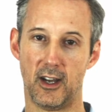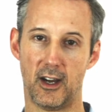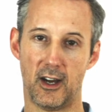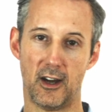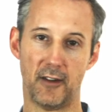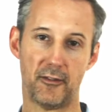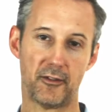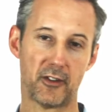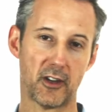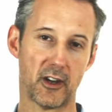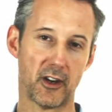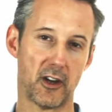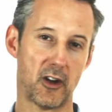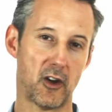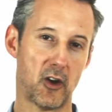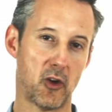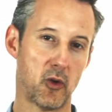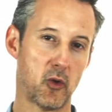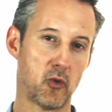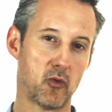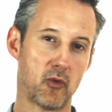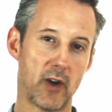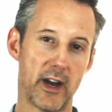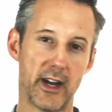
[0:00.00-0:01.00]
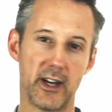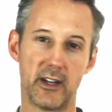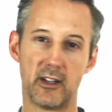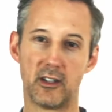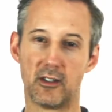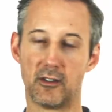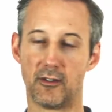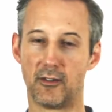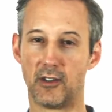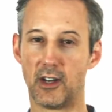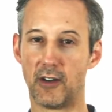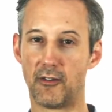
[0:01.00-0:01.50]
I've done a whole range
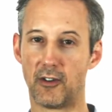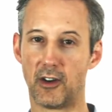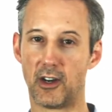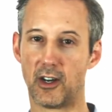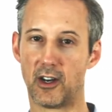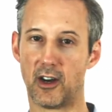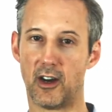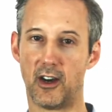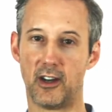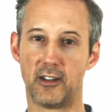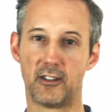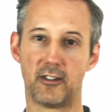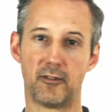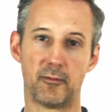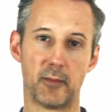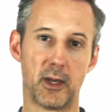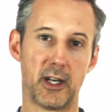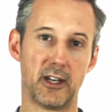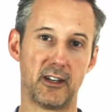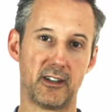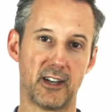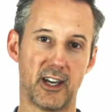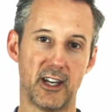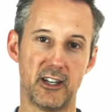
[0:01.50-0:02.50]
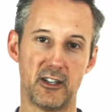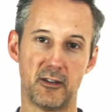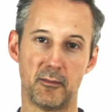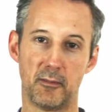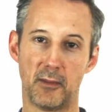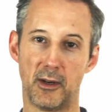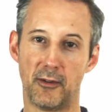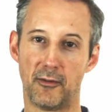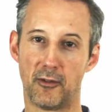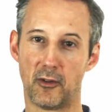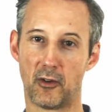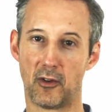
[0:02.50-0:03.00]
of different kinds of meditation
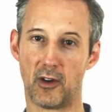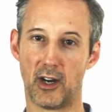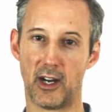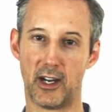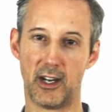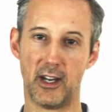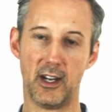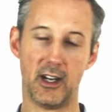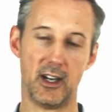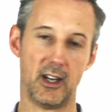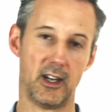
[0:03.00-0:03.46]
before I